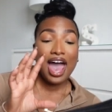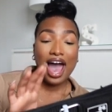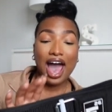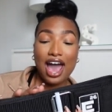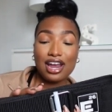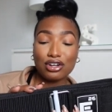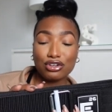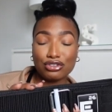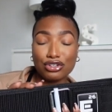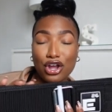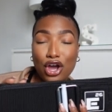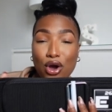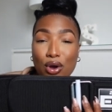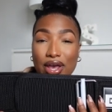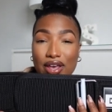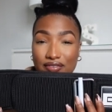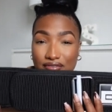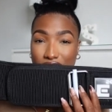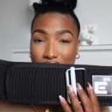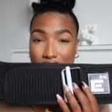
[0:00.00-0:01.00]
I don't know
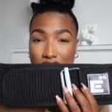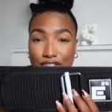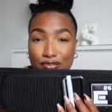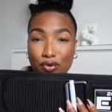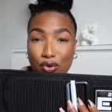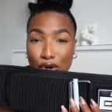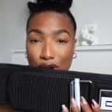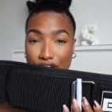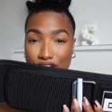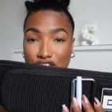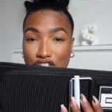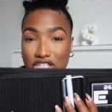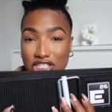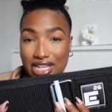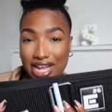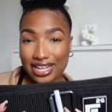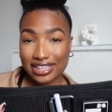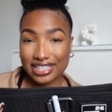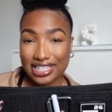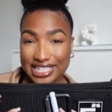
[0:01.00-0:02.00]
if this four inch is
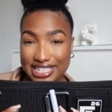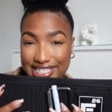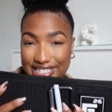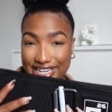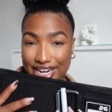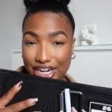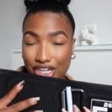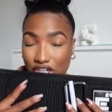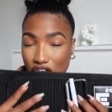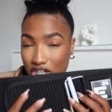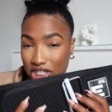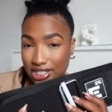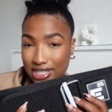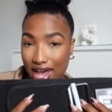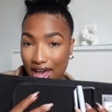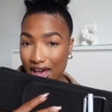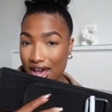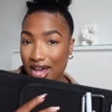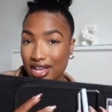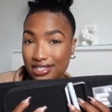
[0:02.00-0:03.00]
like the standard
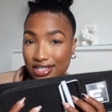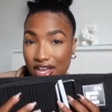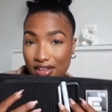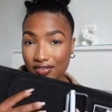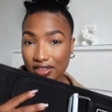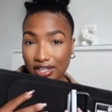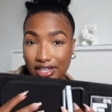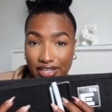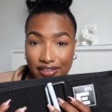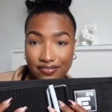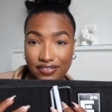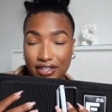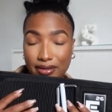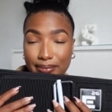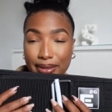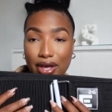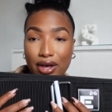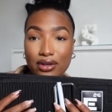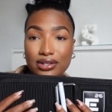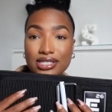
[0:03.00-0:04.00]
size of the lifting
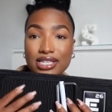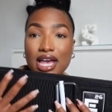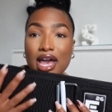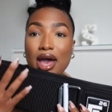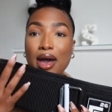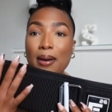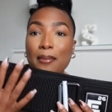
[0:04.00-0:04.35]
belts,